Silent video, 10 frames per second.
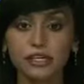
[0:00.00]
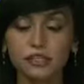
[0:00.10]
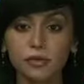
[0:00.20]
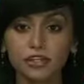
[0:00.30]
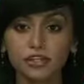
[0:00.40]

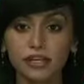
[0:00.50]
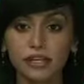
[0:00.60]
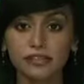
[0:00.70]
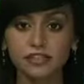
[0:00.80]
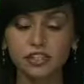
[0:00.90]
SmarTrend
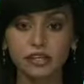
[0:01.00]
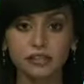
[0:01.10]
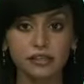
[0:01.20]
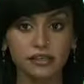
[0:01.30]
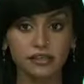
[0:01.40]
has the
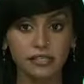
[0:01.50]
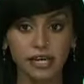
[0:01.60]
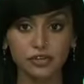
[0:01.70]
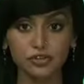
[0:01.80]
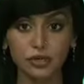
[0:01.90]
shares in a
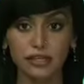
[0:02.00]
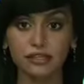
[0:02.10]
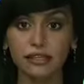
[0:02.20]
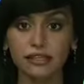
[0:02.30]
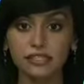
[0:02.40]
downtrend
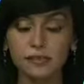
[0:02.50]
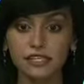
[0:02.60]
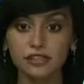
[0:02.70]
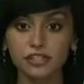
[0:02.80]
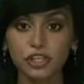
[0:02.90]
and
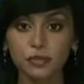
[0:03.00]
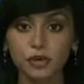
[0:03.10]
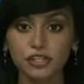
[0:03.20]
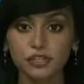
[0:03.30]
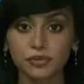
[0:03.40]
expects the share
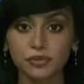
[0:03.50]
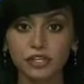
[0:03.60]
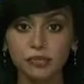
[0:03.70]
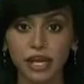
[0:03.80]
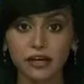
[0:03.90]
price to
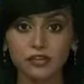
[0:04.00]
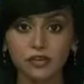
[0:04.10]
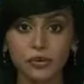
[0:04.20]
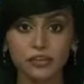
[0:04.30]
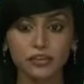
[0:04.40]
rebound
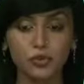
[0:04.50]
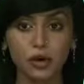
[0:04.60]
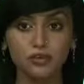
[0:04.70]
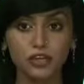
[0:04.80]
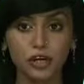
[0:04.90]
toward the
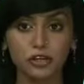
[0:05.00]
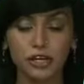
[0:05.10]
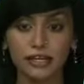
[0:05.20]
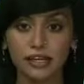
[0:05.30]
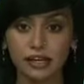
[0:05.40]

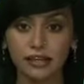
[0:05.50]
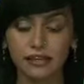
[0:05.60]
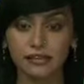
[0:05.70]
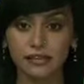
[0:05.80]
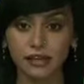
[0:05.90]
$12.98
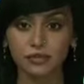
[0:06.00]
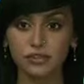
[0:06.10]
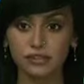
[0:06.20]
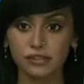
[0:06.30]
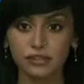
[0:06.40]

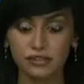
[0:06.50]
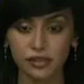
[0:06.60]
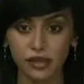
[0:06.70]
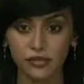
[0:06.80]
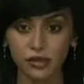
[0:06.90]
resistance
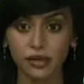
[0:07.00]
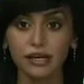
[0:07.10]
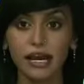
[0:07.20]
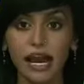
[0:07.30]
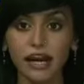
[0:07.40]
level.
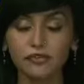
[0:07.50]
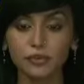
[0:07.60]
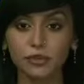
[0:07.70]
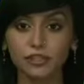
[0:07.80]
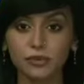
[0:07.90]

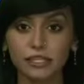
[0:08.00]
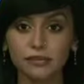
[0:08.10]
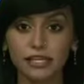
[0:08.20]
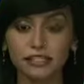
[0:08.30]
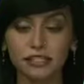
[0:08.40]
Afterwards, we
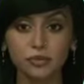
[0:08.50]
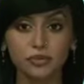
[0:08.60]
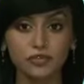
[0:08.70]
expect it to move